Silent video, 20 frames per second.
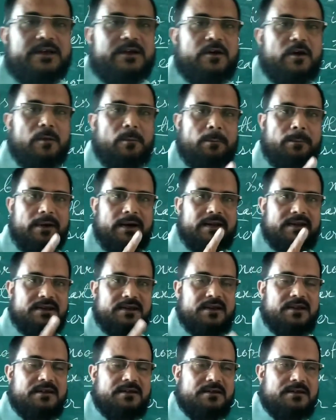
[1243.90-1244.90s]

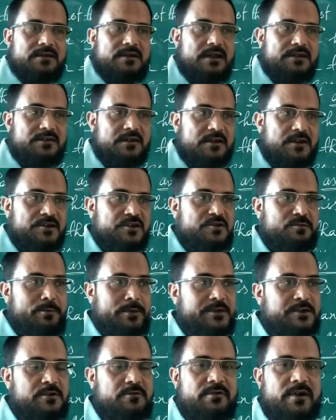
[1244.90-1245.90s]
Comparison is
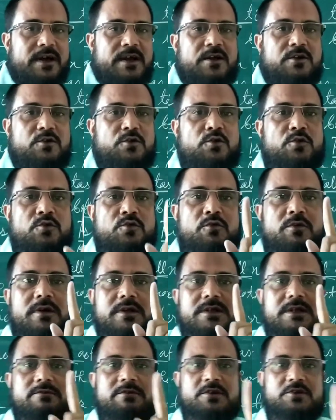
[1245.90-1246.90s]
specified to 2
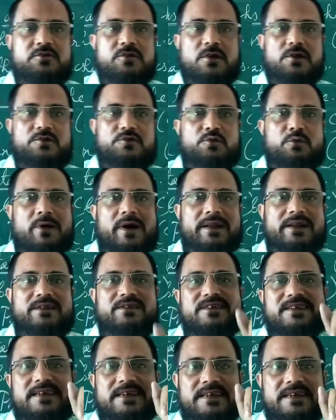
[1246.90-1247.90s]
individuals. One
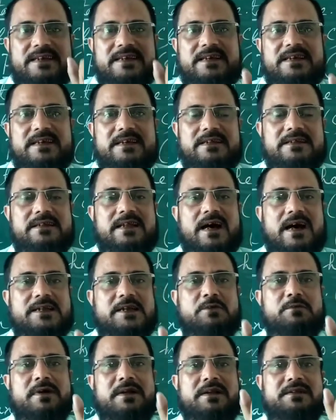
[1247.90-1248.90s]
is he, the
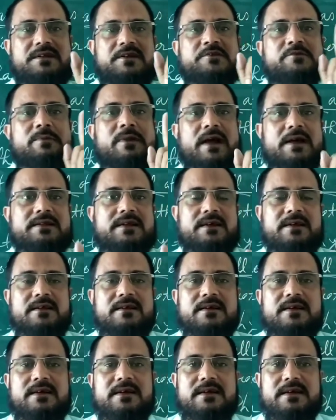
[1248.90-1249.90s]
other one is his brother.
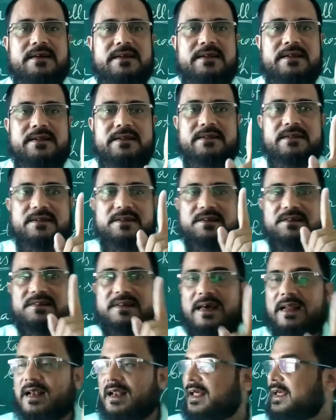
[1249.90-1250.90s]
This is
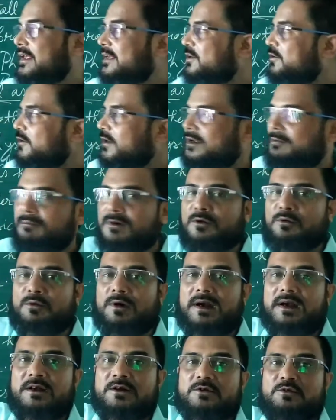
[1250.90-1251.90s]
unlike your number
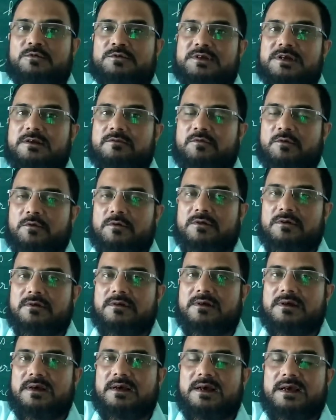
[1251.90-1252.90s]
1, 2, 3, 4.
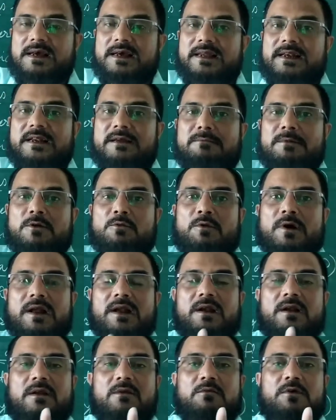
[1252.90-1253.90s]
In number
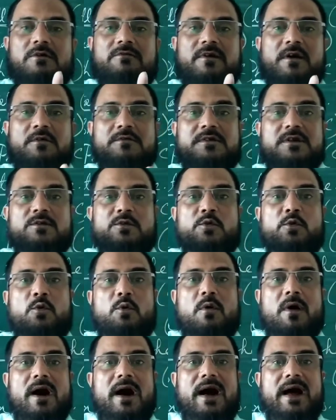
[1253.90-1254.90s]
1, we found that
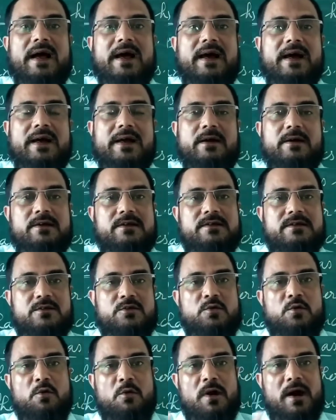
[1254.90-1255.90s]
Goa
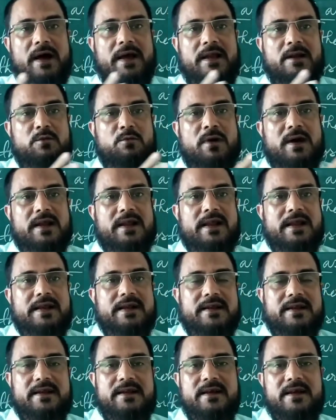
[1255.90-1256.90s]
at one
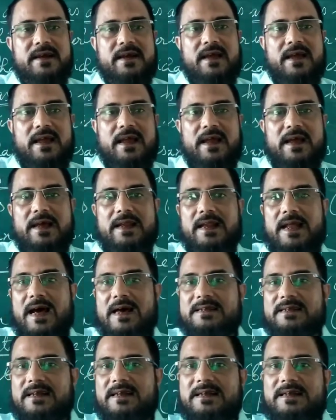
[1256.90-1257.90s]
hand and
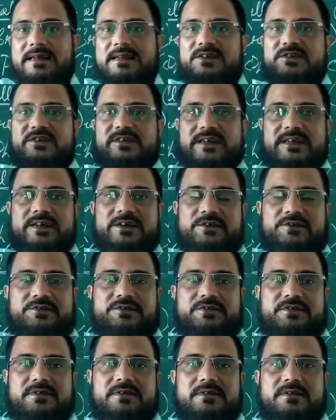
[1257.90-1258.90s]
other Indian
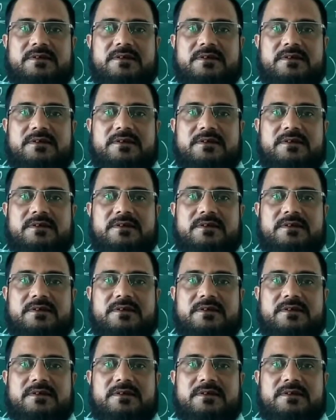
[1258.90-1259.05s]
states.